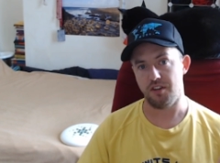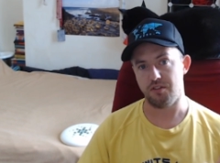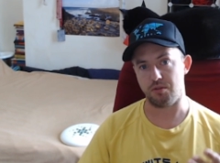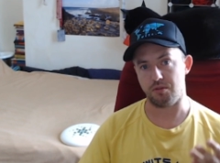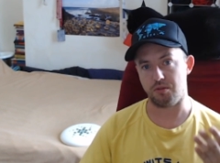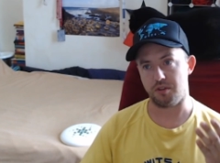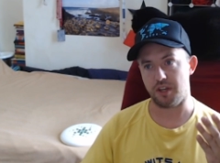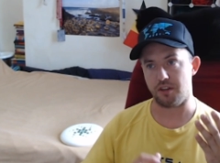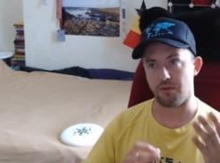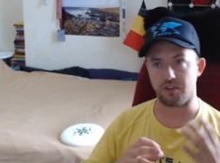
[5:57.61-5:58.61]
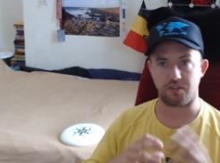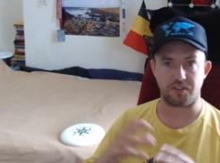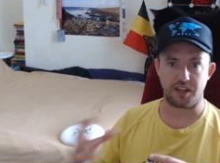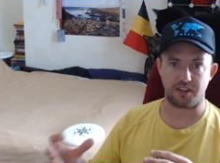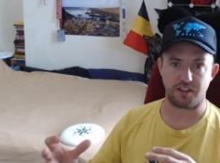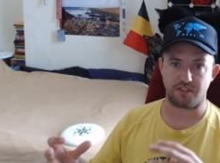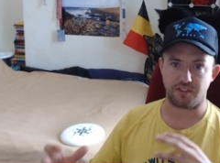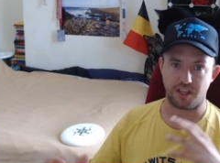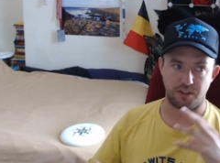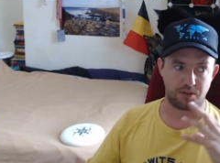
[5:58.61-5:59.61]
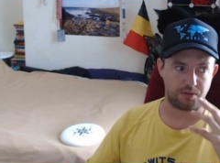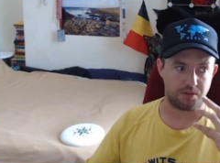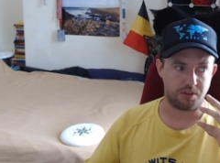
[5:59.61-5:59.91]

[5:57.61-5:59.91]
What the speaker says: to get you understanding this and get you